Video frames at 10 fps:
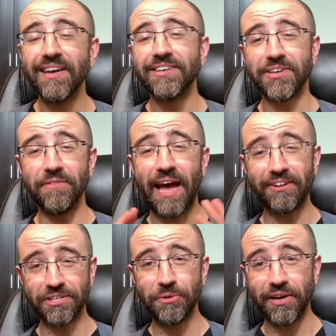So
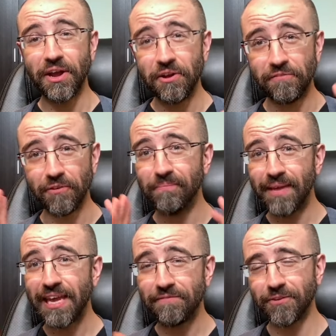that'll do it for
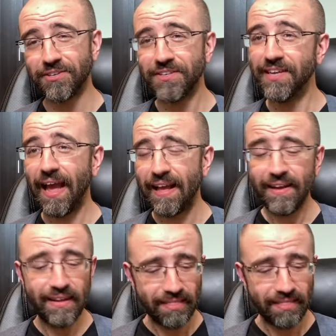me for today.